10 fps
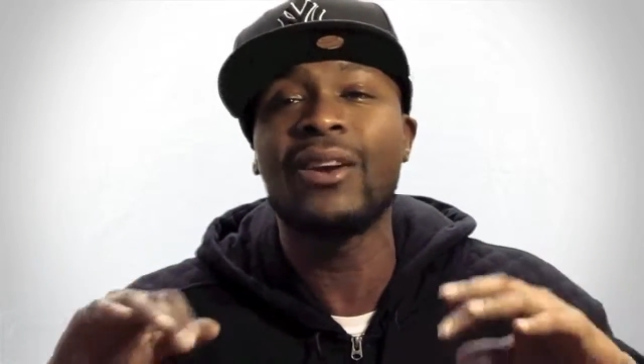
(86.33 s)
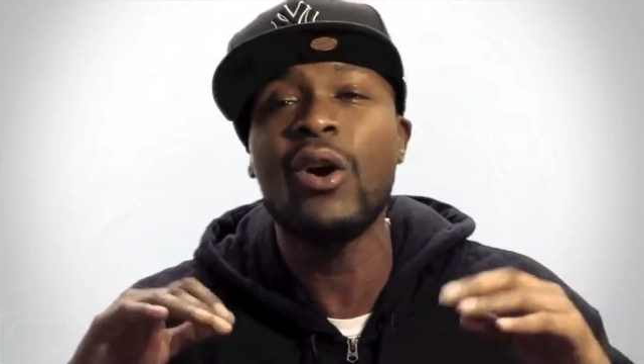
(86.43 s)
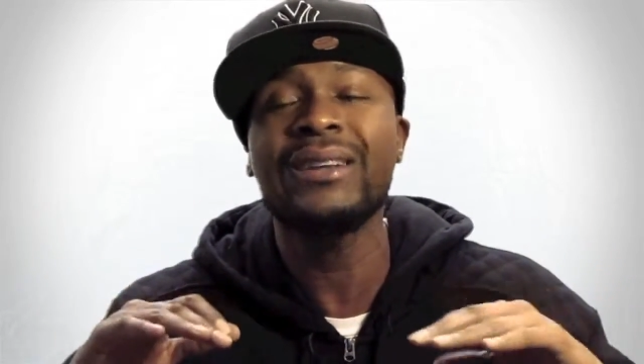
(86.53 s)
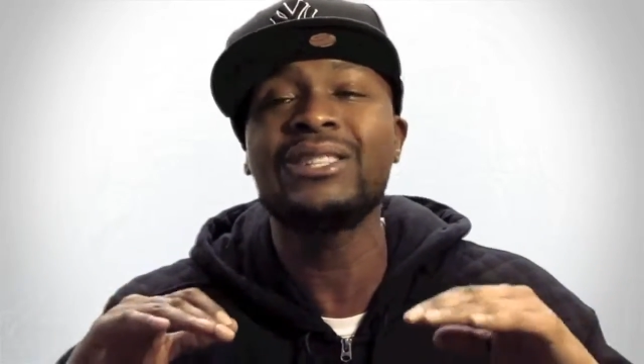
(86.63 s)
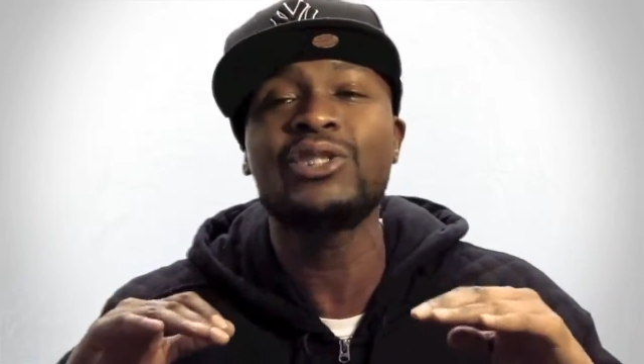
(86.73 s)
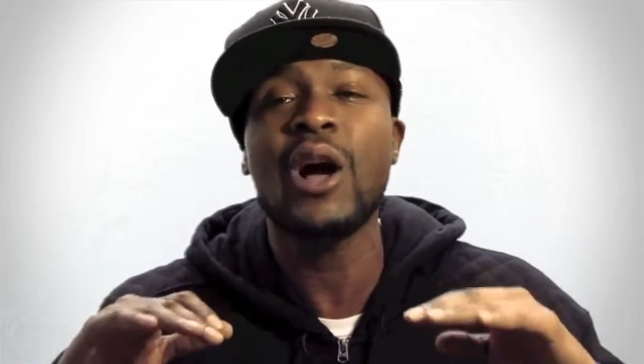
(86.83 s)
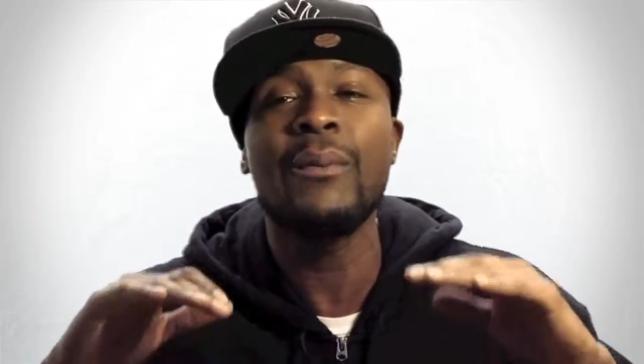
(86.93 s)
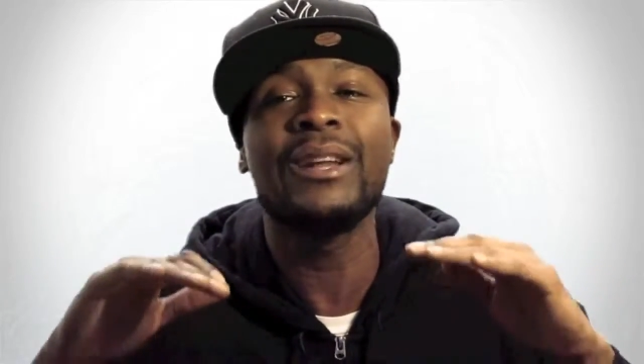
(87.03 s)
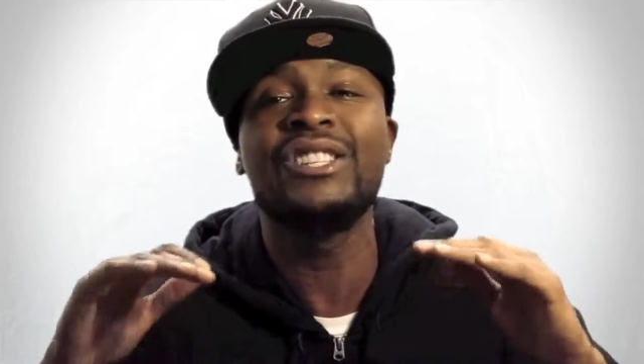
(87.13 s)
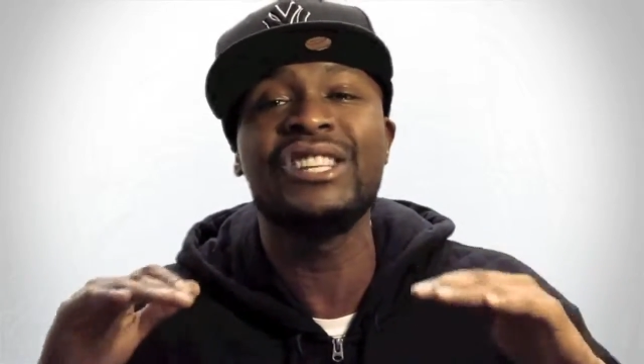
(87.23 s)
As long as it
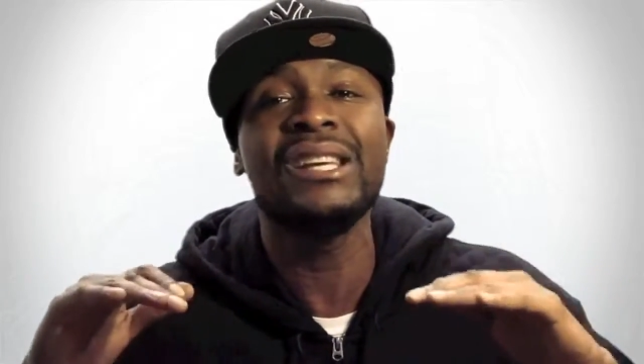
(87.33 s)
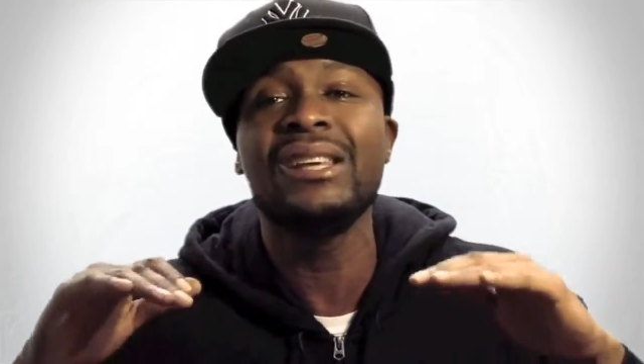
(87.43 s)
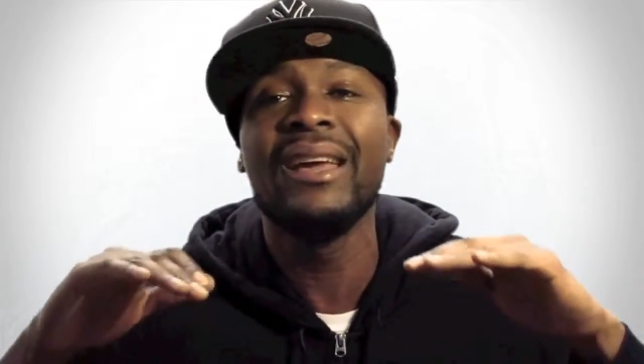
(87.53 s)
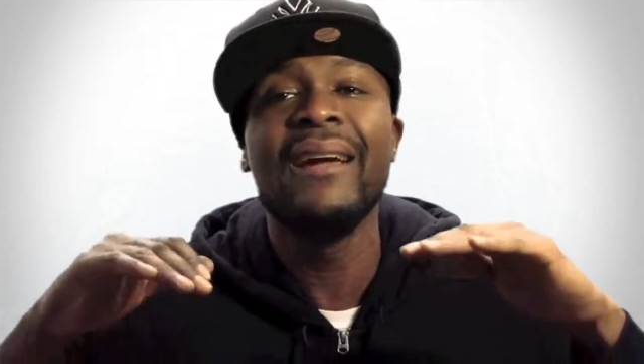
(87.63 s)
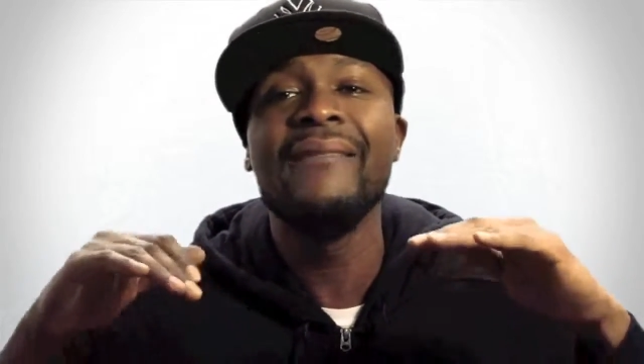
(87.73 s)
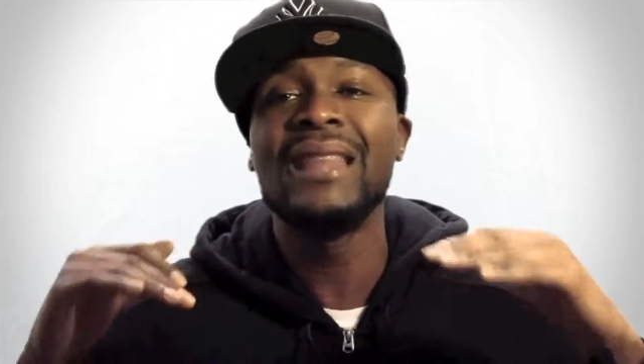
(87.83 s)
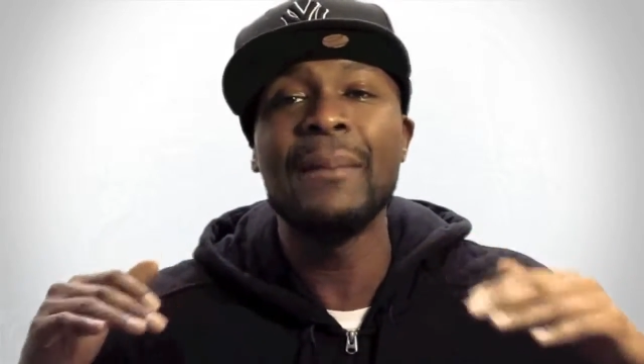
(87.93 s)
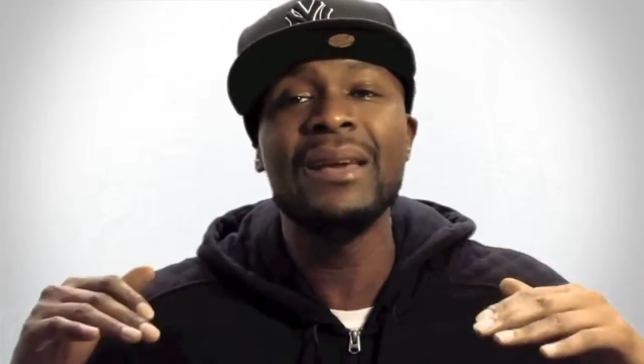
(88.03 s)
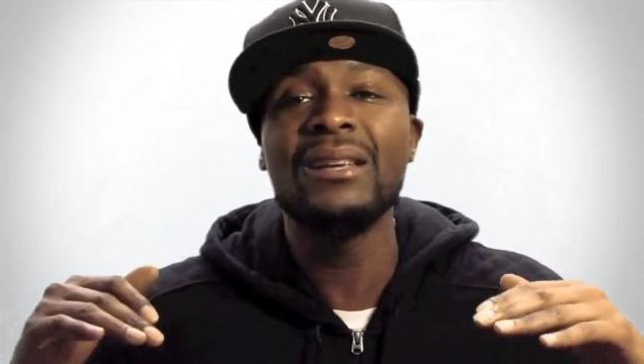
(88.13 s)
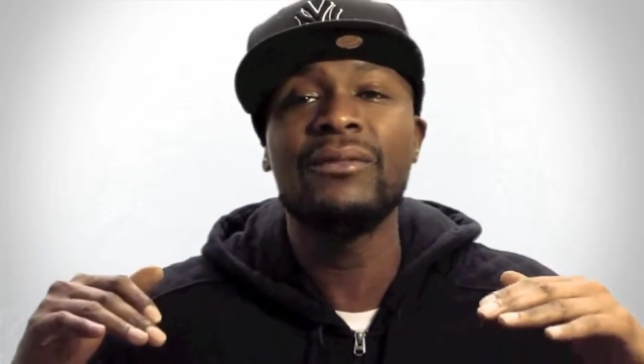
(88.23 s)
starts with a G,
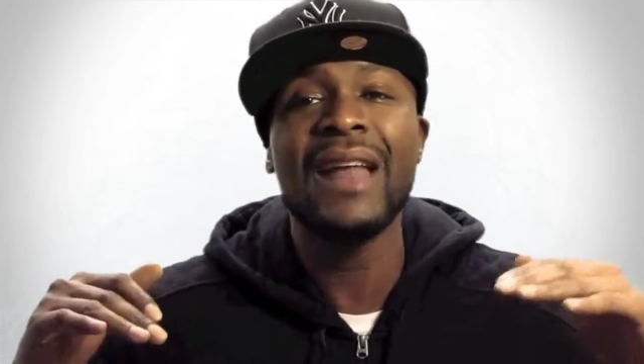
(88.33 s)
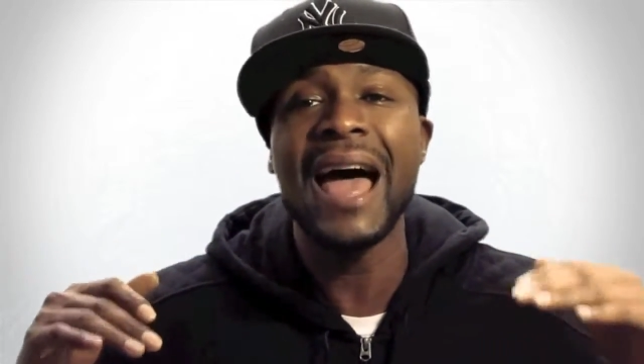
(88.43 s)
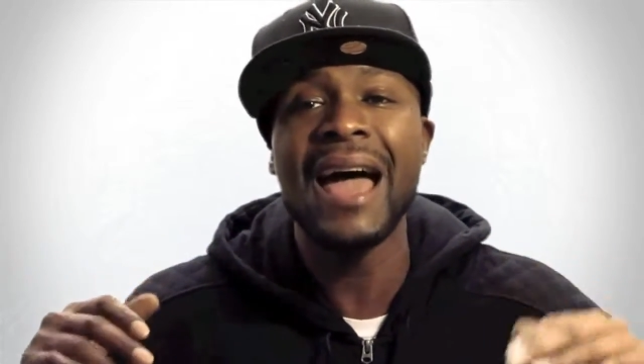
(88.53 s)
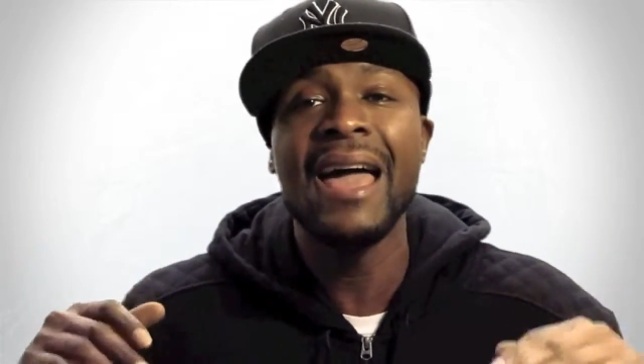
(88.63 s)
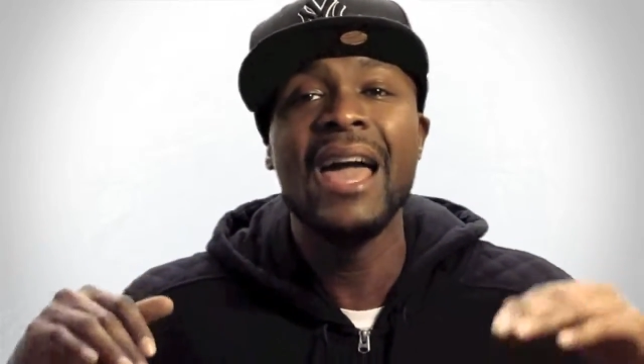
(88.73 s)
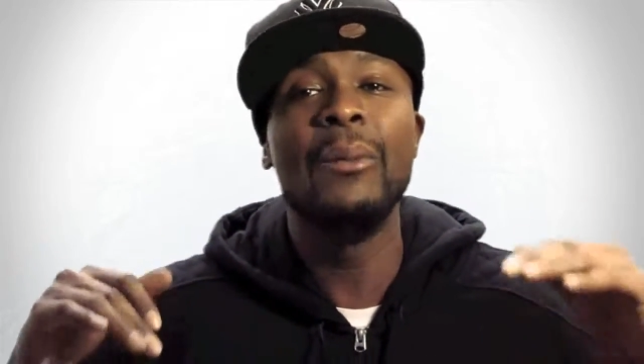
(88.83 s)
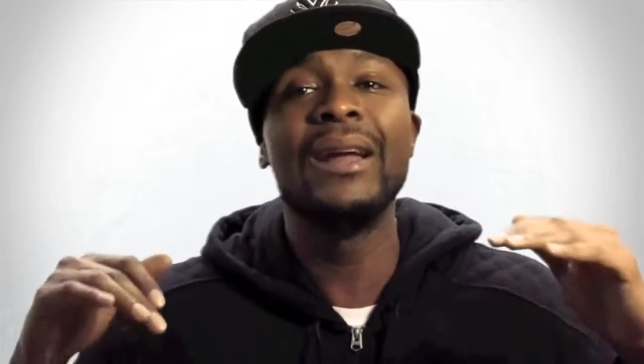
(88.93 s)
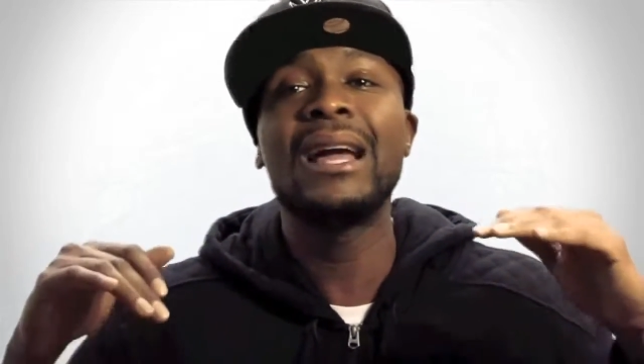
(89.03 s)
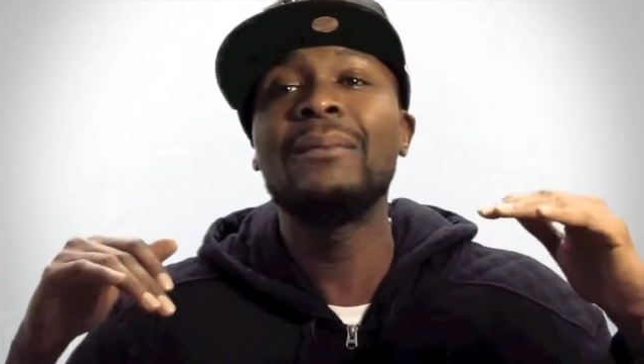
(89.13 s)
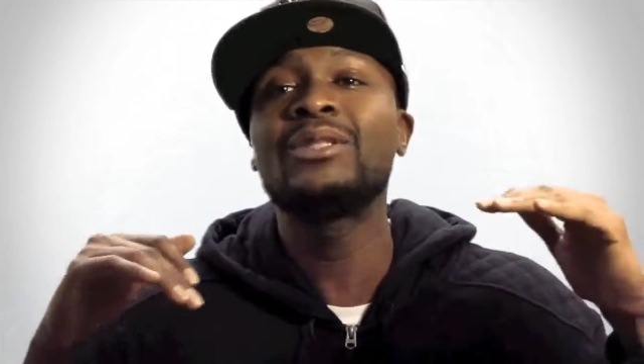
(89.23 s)
that means fly. But
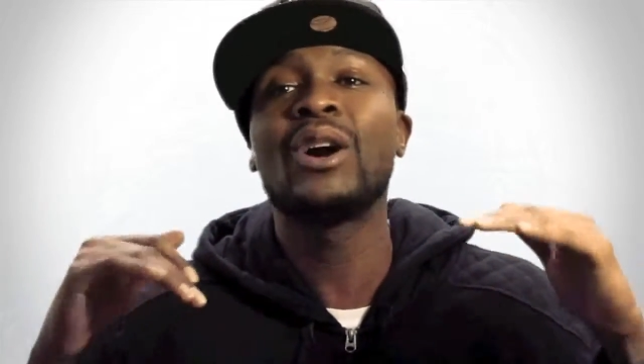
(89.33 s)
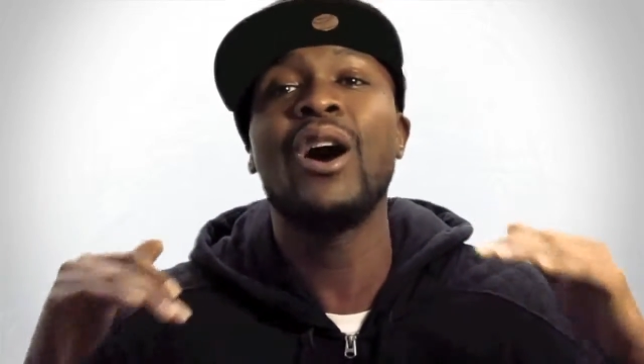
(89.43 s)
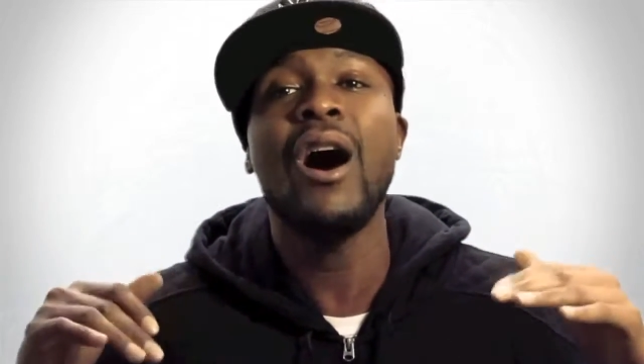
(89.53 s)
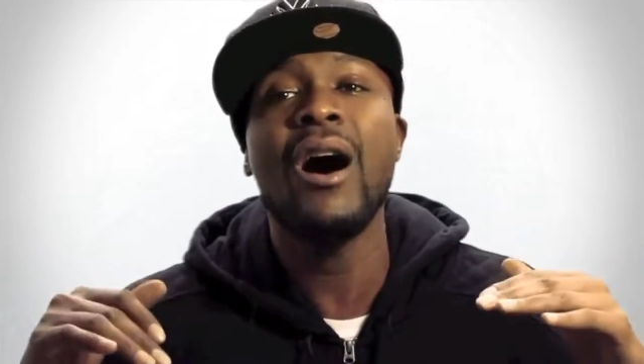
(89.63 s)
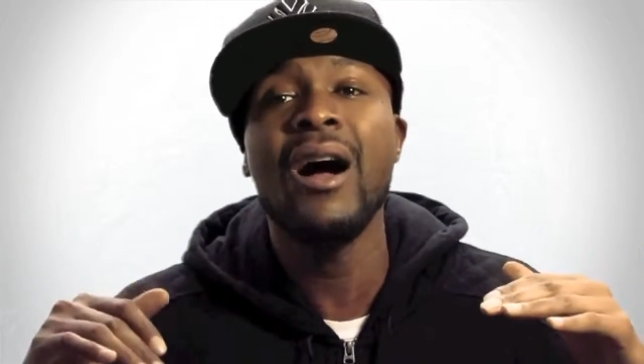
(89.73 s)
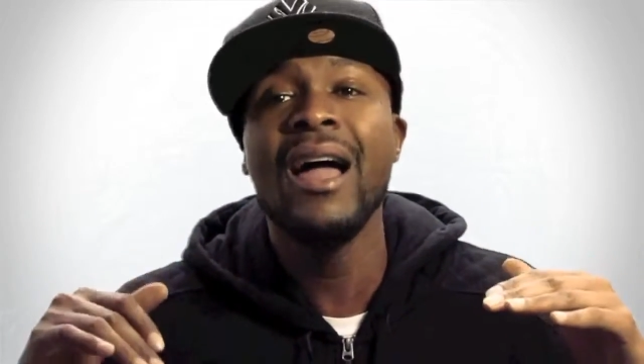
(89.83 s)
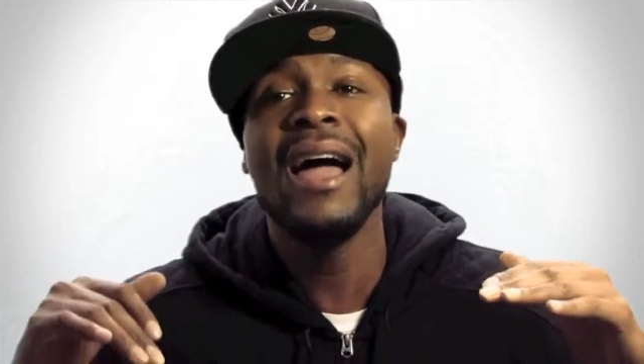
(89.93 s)
when it comes to car,